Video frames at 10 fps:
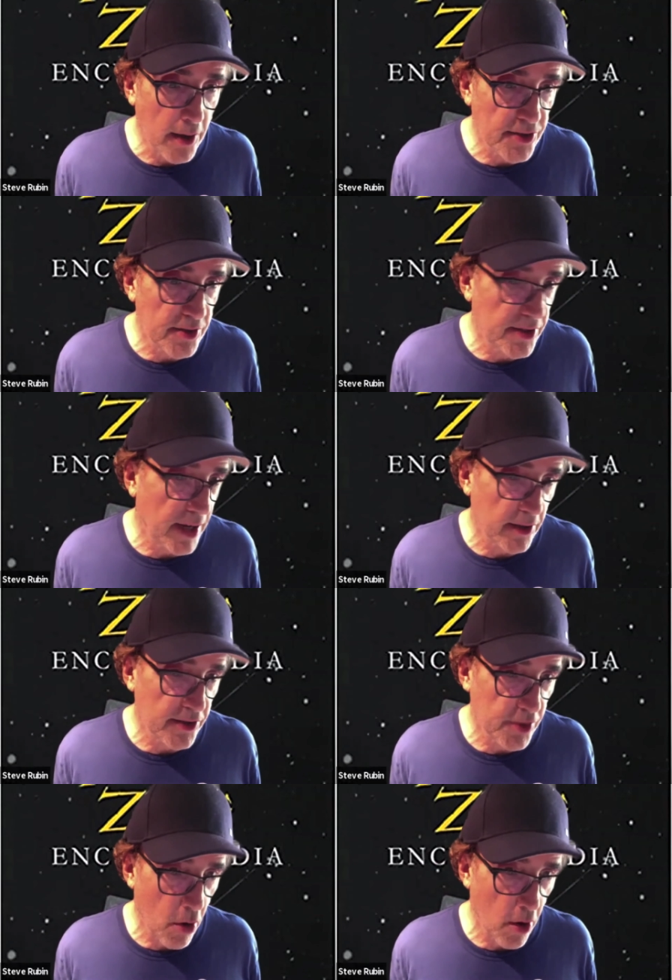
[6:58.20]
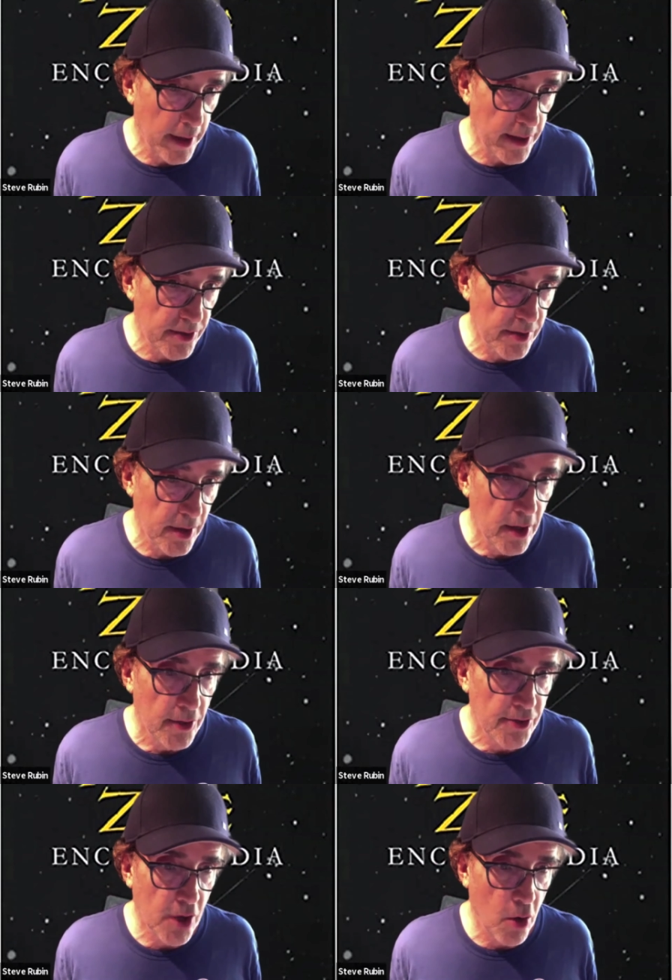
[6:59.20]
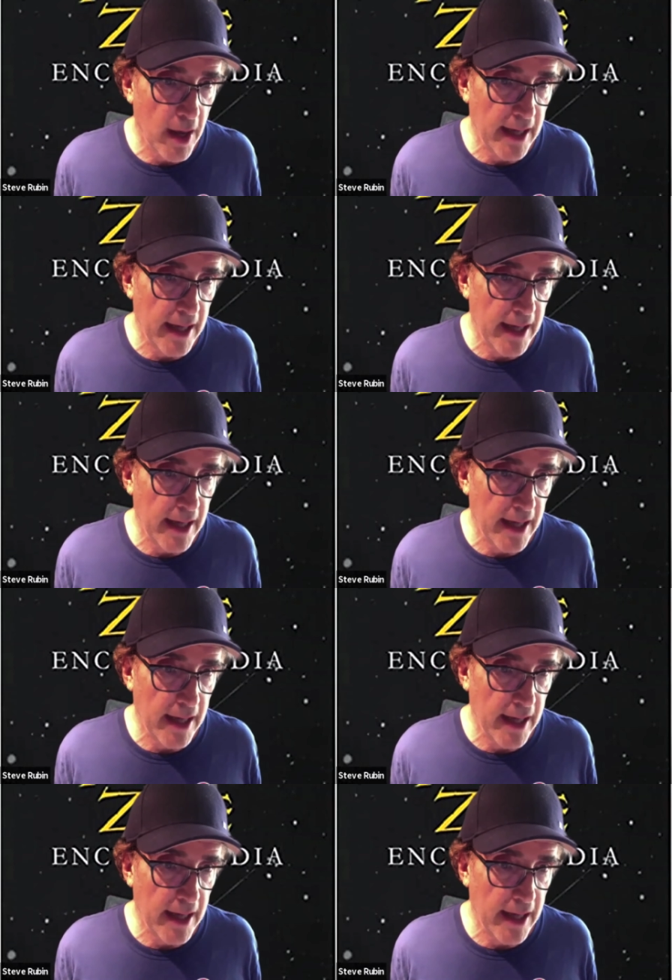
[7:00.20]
to tell his stories. So, in